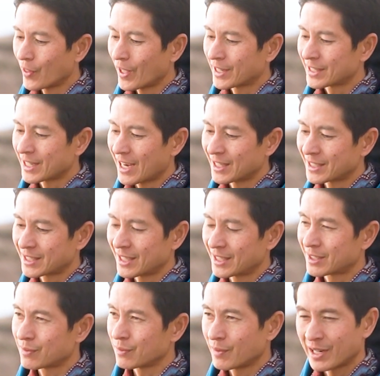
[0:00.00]
that does
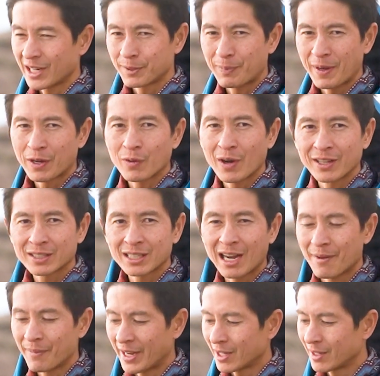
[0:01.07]
is when there's big waves
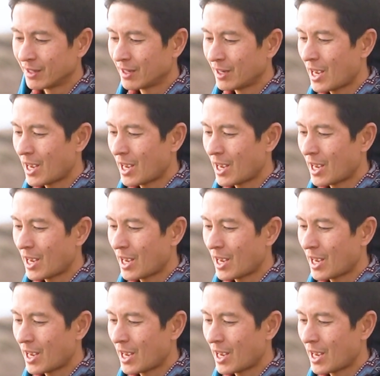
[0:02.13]
coming,